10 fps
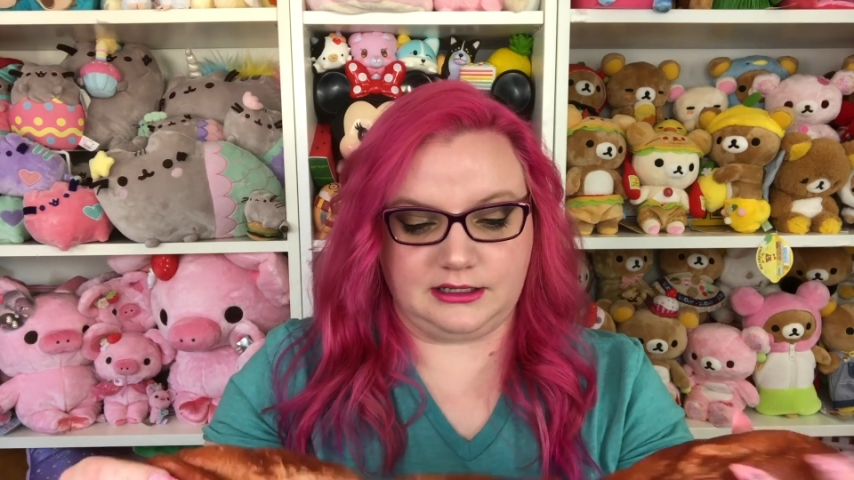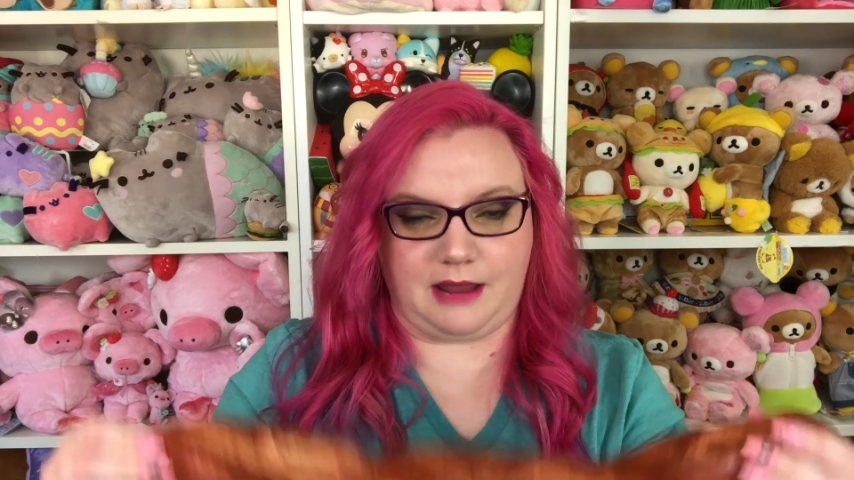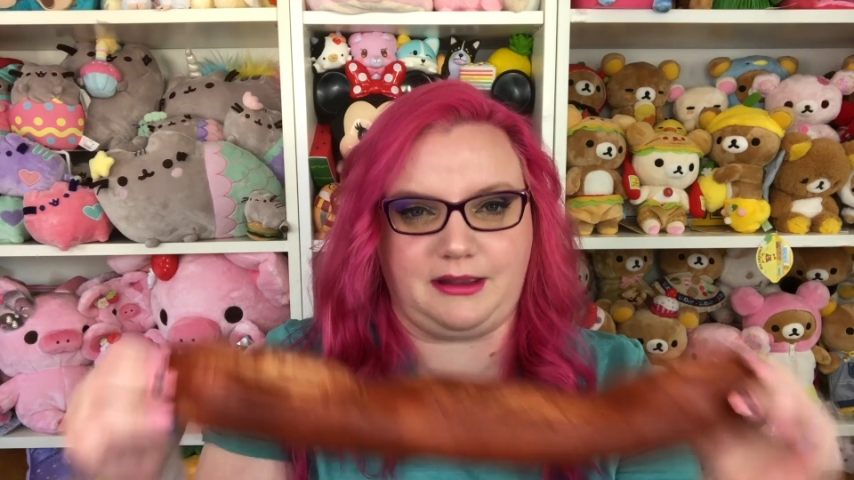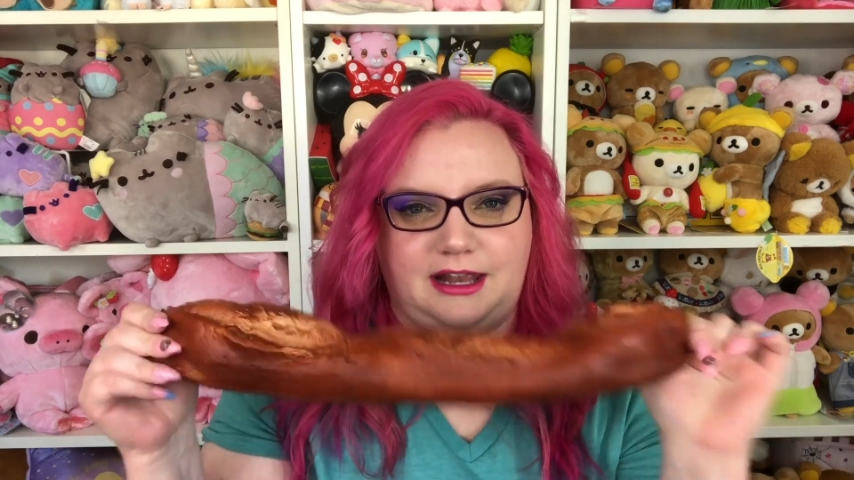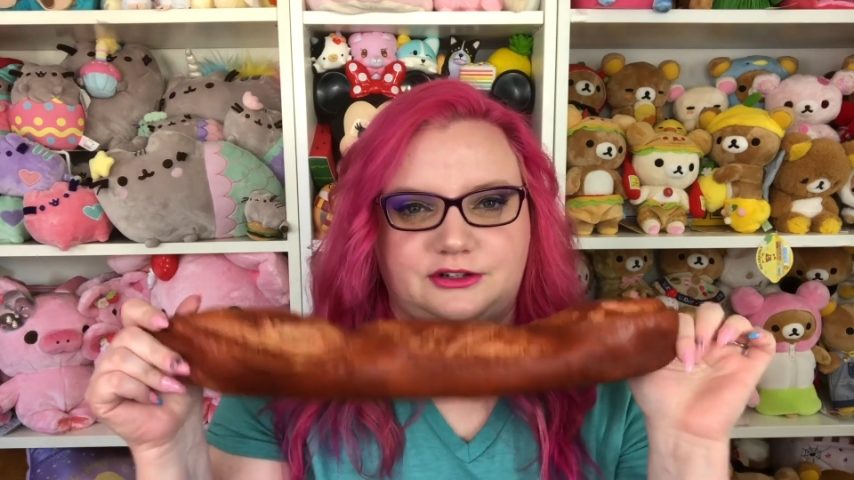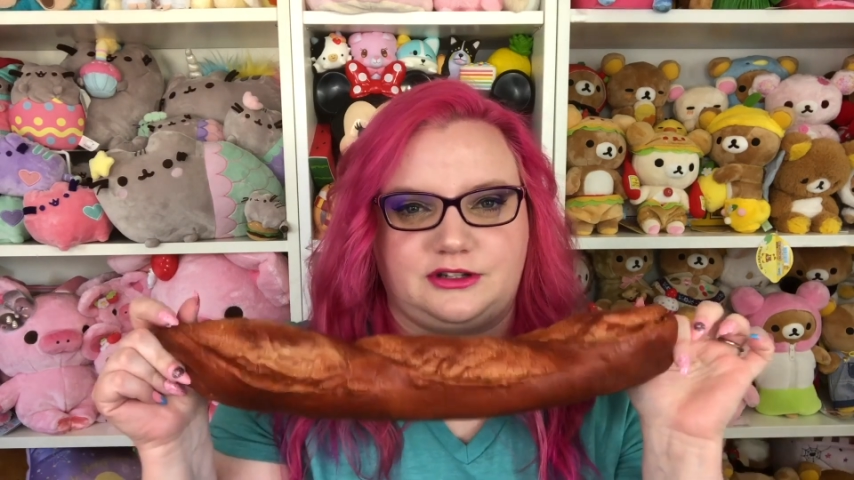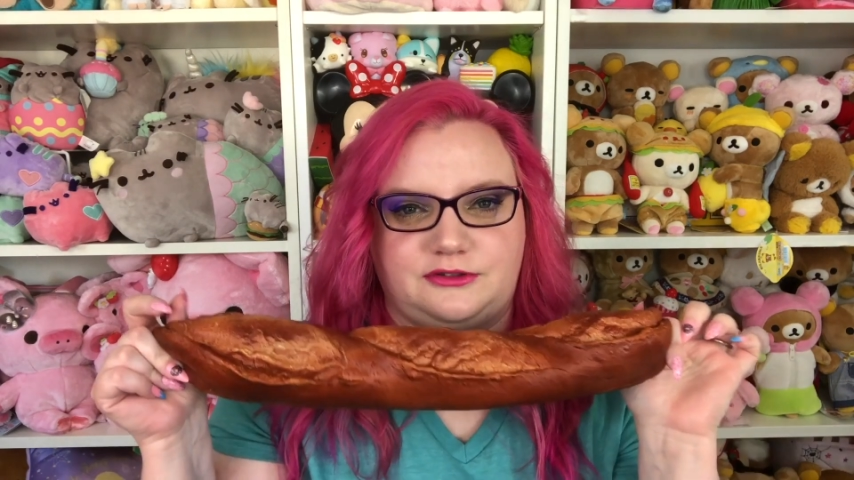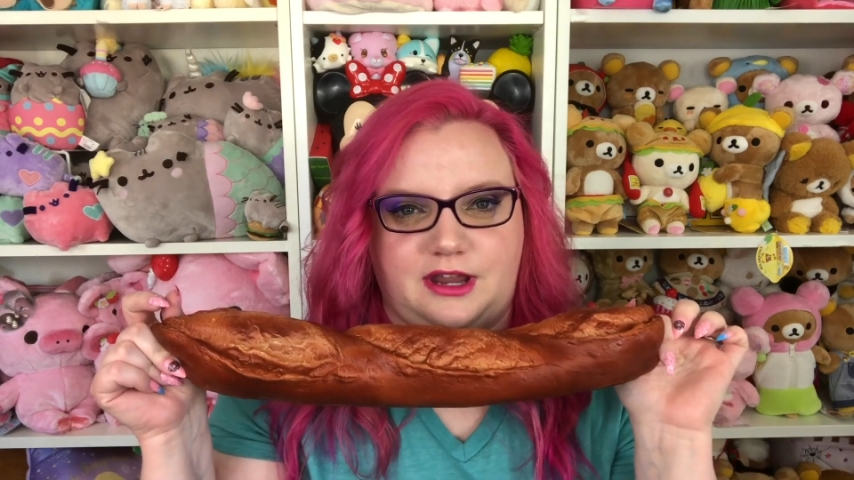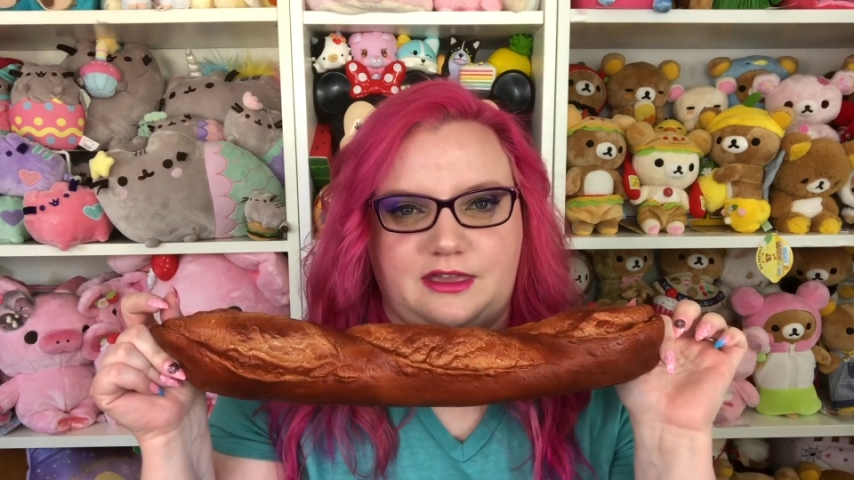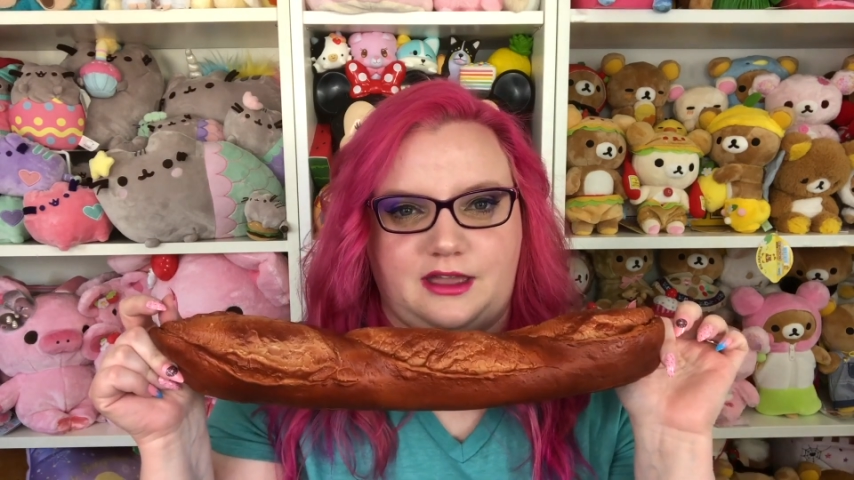I might actually
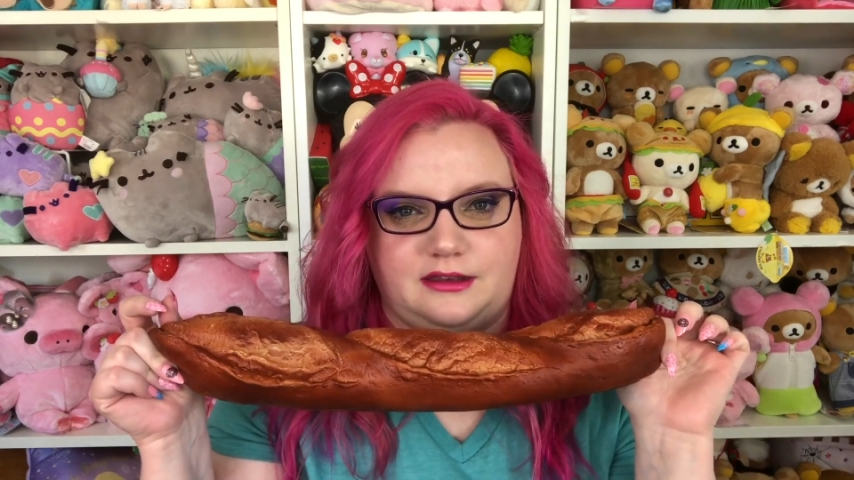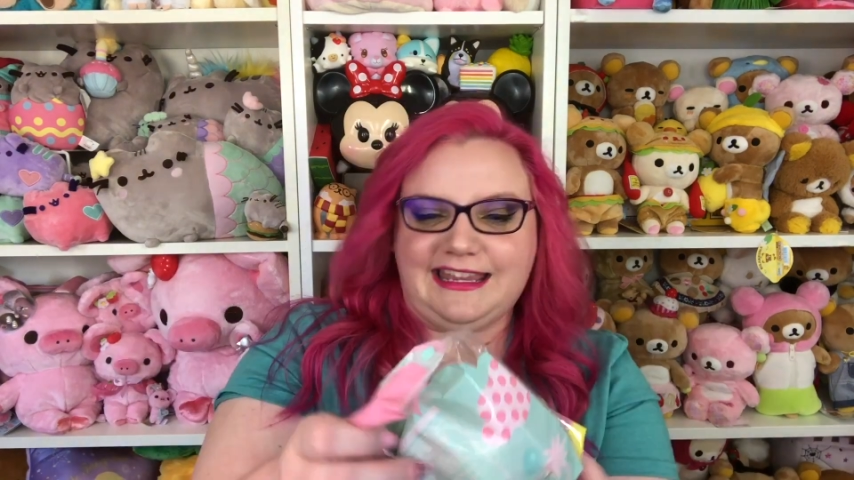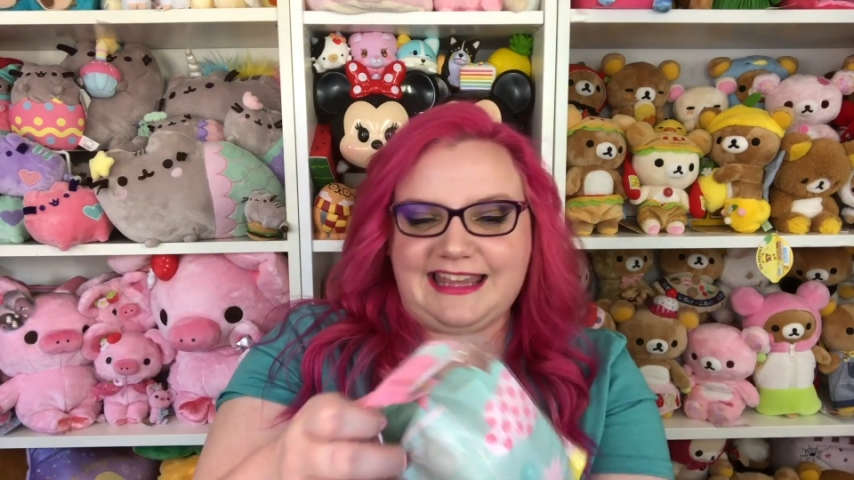try that.